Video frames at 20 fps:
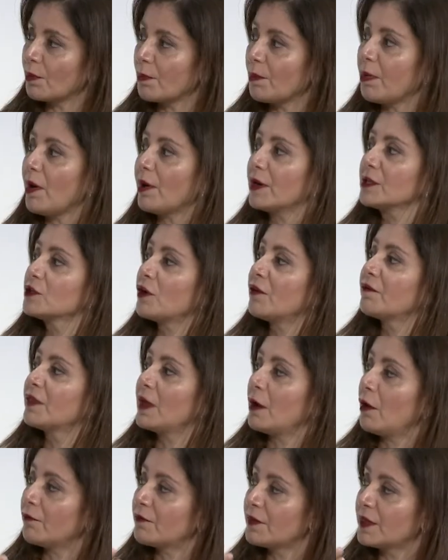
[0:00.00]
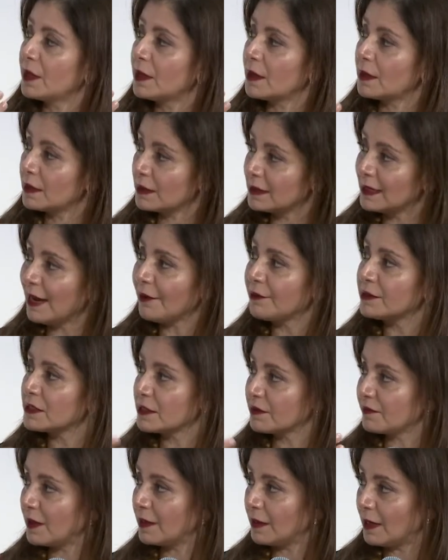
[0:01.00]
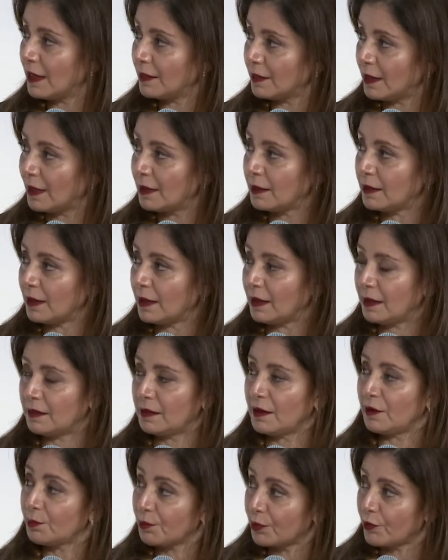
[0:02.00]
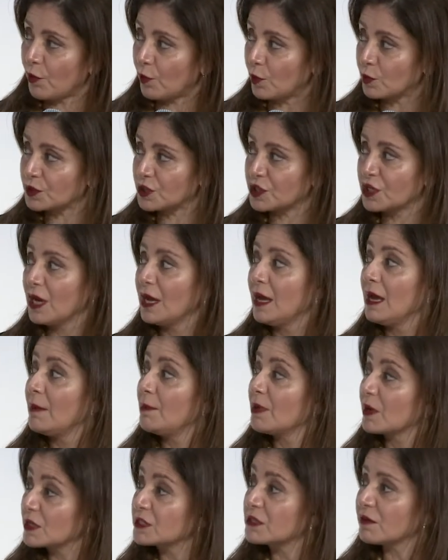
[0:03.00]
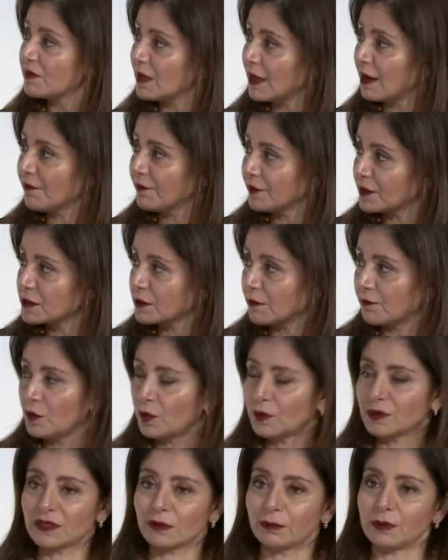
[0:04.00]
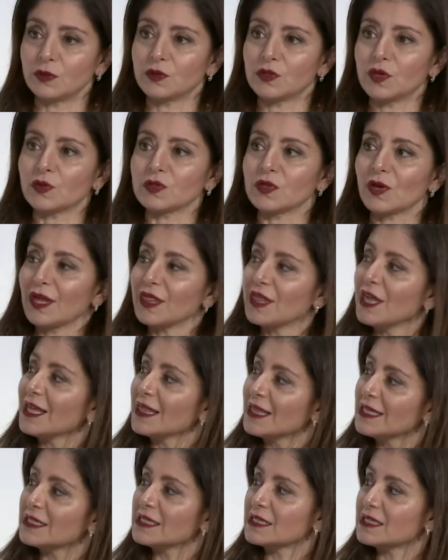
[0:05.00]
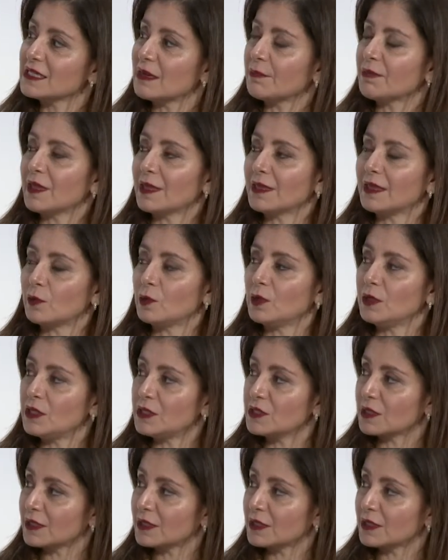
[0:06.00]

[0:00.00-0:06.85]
part of the narrative and the approach because of the efforts of the UNWTO. So I think this is something that we need to